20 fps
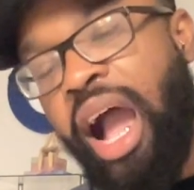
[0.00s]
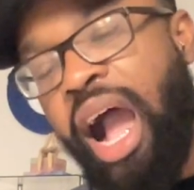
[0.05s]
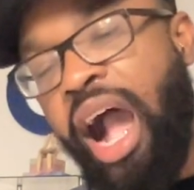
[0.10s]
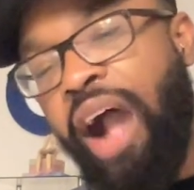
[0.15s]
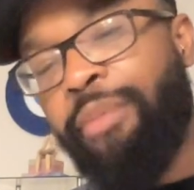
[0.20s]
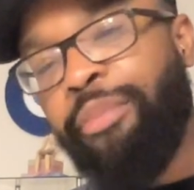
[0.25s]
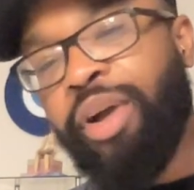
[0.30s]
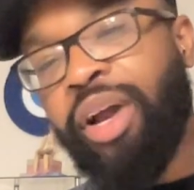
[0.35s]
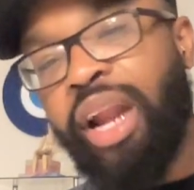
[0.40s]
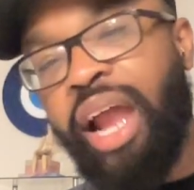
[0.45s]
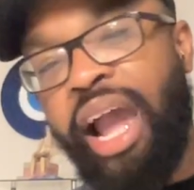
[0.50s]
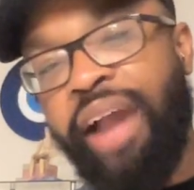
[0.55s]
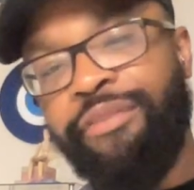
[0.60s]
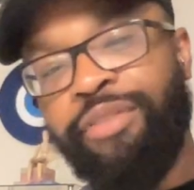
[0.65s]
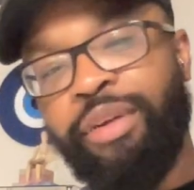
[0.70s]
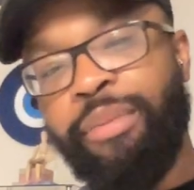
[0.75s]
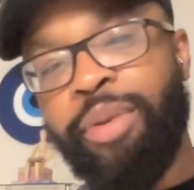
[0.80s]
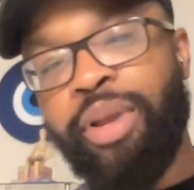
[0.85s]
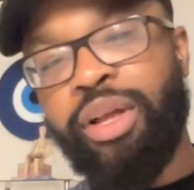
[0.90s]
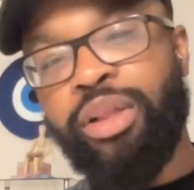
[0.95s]
I'm gonna have
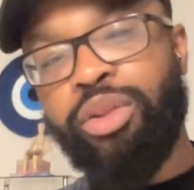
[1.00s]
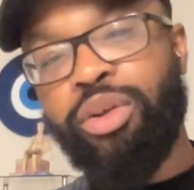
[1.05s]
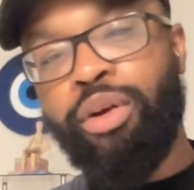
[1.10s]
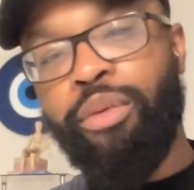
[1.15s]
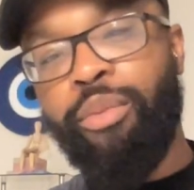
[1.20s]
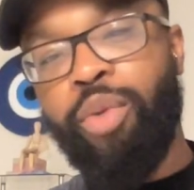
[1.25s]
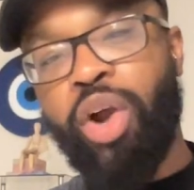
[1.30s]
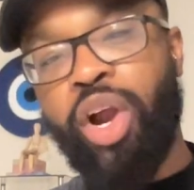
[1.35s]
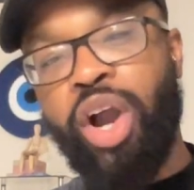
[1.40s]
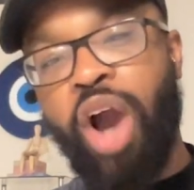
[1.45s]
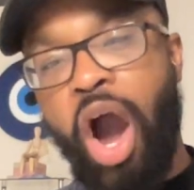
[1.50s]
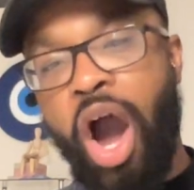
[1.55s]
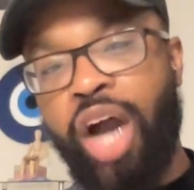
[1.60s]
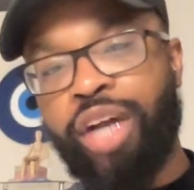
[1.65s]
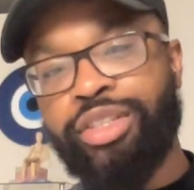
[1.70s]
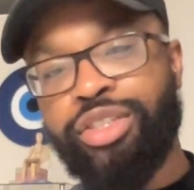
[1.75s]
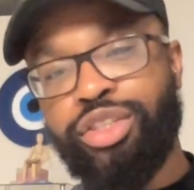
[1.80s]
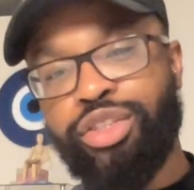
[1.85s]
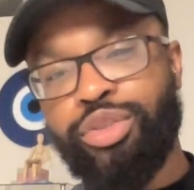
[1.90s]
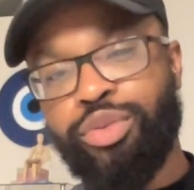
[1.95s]
to be a little more
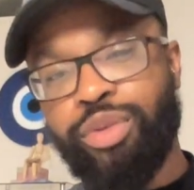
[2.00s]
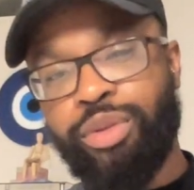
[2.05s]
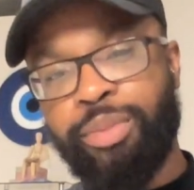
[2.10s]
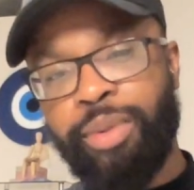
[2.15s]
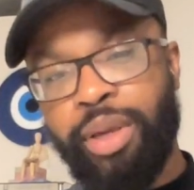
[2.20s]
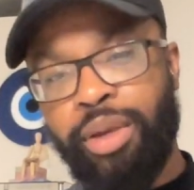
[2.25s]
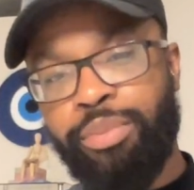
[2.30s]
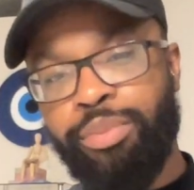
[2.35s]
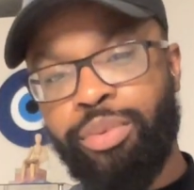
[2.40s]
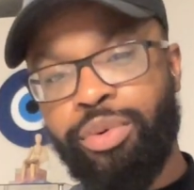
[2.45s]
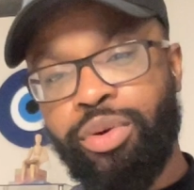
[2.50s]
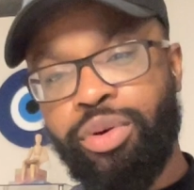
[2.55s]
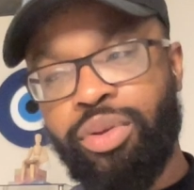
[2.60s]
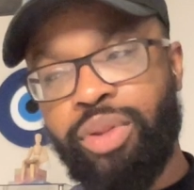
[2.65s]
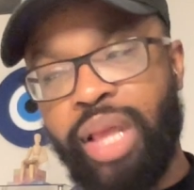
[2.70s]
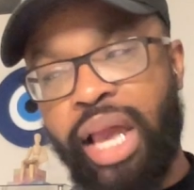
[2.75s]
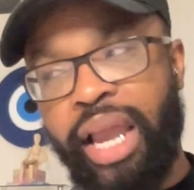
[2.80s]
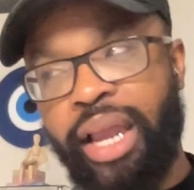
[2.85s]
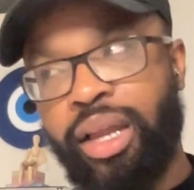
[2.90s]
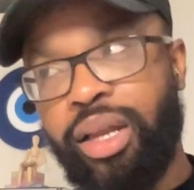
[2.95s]
cautious with people,
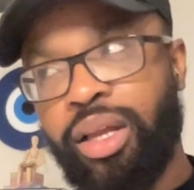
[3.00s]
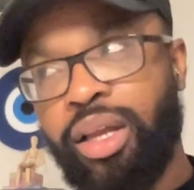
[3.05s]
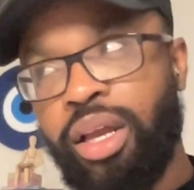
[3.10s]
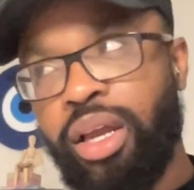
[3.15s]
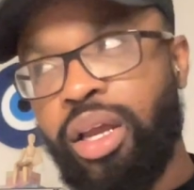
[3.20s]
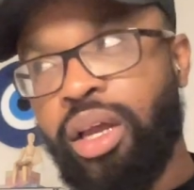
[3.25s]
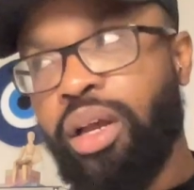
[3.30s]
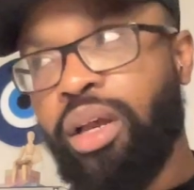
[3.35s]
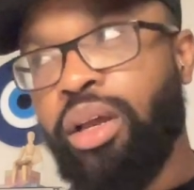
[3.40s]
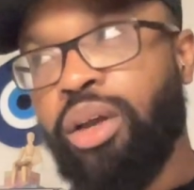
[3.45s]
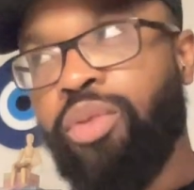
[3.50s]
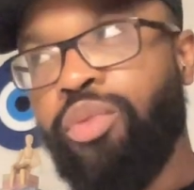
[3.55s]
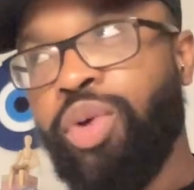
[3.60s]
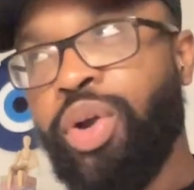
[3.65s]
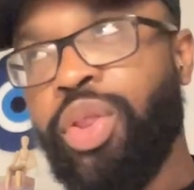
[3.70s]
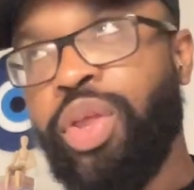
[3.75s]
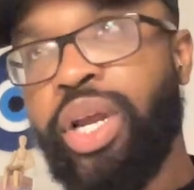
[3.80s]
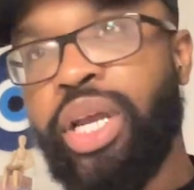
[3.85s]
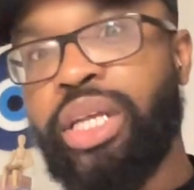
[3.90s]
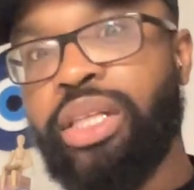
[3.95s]
like
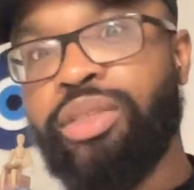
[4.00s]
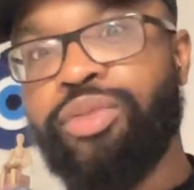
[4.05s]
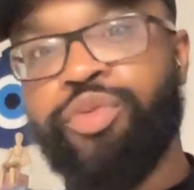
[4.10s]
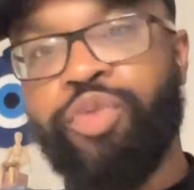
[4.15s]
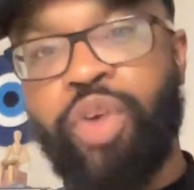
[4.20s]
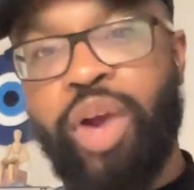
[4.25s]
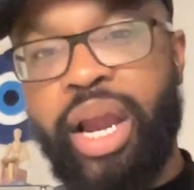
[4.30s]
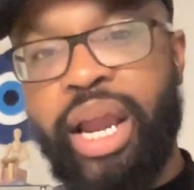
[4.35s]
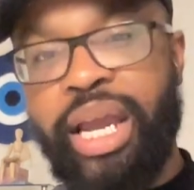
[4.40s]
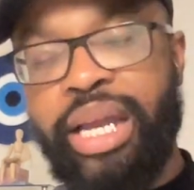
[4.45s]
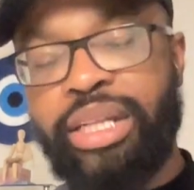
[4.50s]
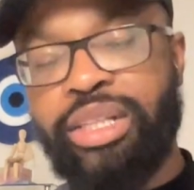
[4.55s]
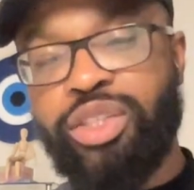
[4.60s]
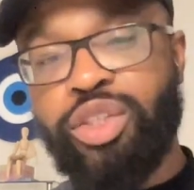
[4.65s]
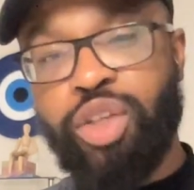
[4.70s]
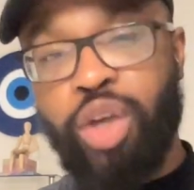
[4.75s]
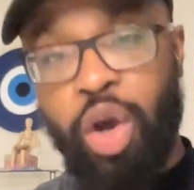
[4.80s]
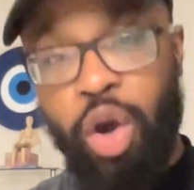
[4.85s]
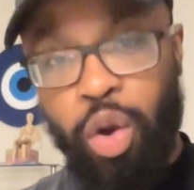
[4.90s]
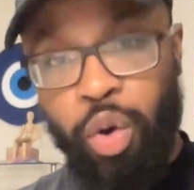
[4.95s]
whether it's friends,
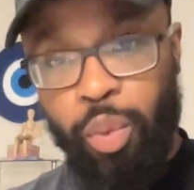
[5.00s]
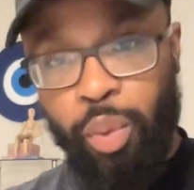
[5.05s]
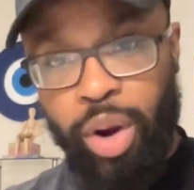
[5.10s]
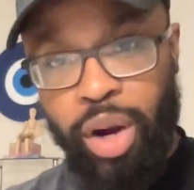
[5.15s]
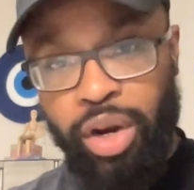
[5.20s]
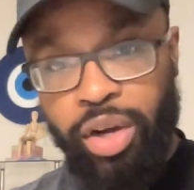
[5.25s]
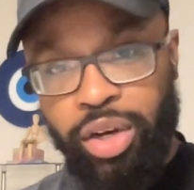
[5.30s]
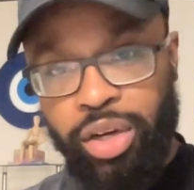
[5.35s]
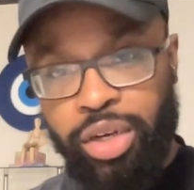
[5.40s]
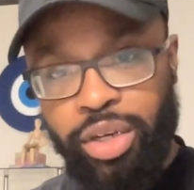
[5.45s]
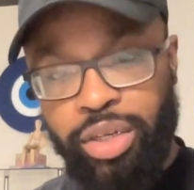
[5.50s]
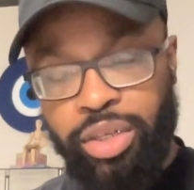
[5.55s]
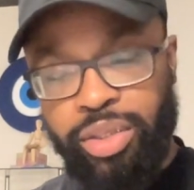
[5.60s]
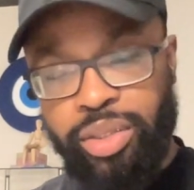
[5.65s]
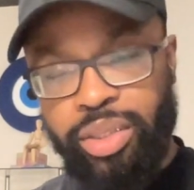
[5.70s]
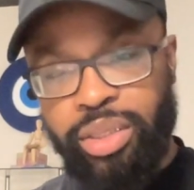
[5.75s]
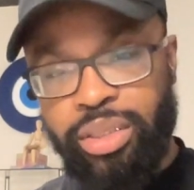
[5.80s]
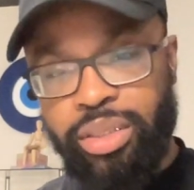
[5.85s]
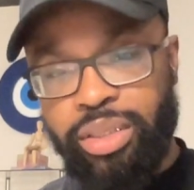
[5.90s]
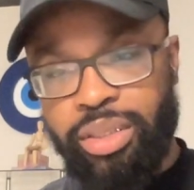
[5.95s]

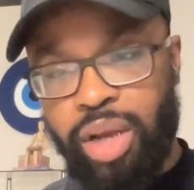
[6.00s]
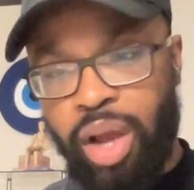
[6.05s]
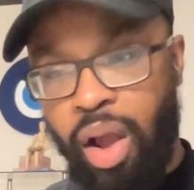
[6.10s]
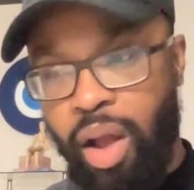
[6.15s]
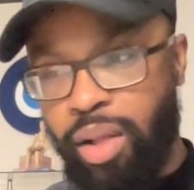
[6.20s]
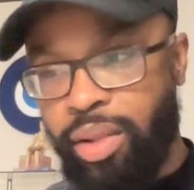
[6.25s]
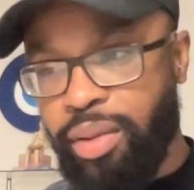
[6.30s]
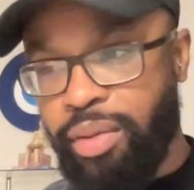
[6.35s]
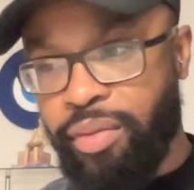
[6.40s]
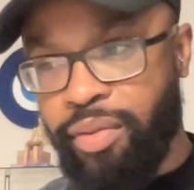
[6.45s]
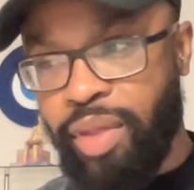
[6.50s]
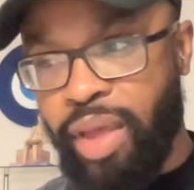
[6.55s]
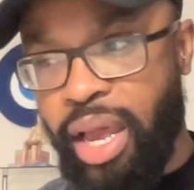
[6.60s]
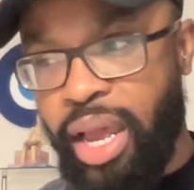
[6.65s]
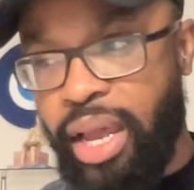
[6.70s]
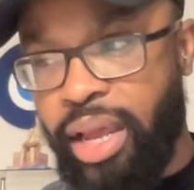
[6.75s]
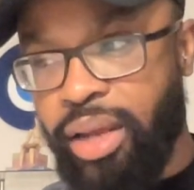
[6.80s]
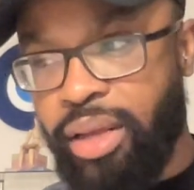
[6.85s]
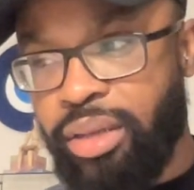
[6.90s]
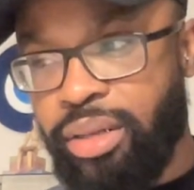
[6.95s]
coworkers, all of
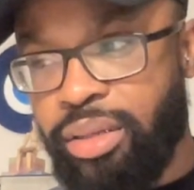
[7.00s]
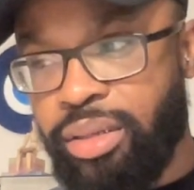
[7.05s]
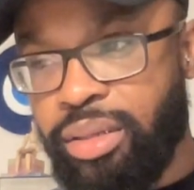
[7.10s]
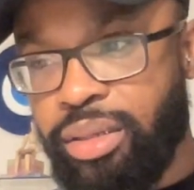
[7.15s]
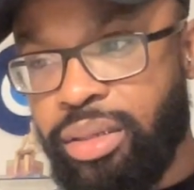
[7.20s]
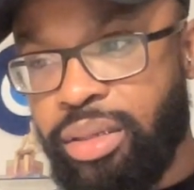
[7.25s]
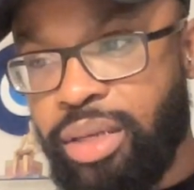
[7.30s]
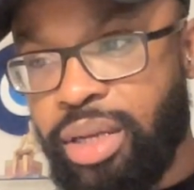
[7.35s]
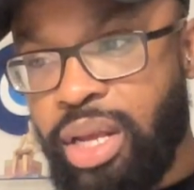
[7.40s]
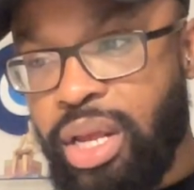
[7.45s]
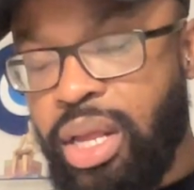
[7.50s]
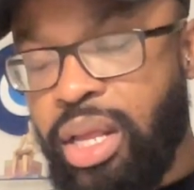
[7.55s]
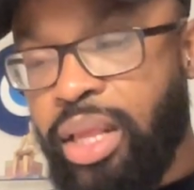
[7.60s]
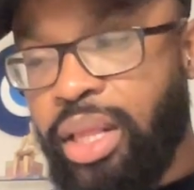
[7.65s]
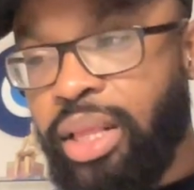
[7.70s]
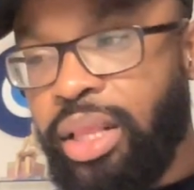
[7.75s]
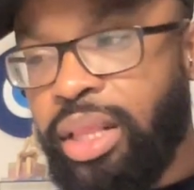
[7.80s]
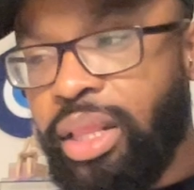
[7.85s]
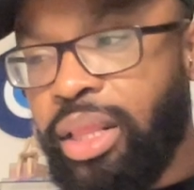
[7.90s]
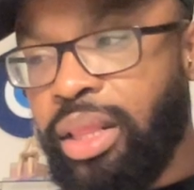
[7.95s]
that.
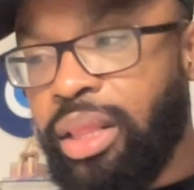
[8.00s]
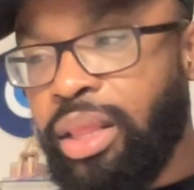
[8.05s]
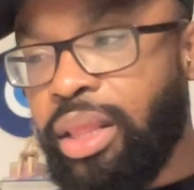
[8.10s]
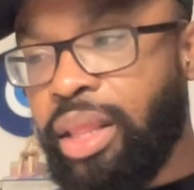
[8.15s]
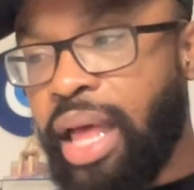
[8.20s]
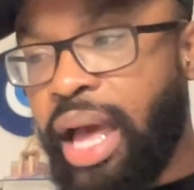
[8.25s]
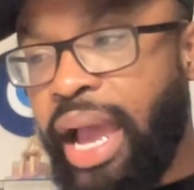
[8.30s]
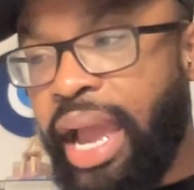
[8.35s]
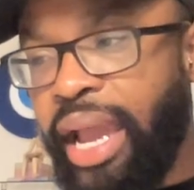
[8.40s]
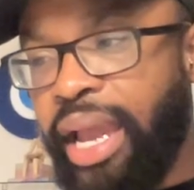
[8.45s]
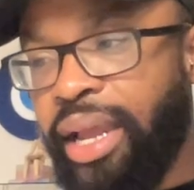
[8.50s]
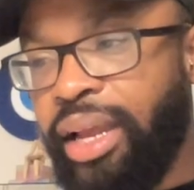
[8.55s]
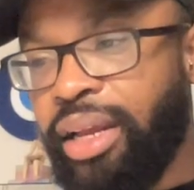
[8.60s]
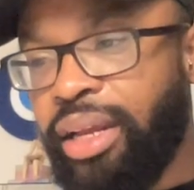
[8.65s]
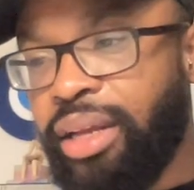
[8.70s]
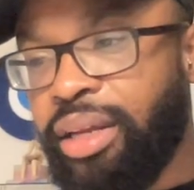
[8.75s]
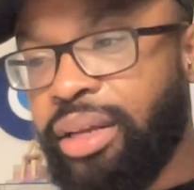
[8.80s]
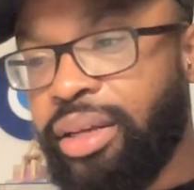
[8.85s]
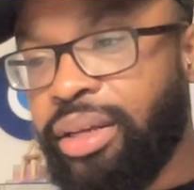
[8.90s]
Like,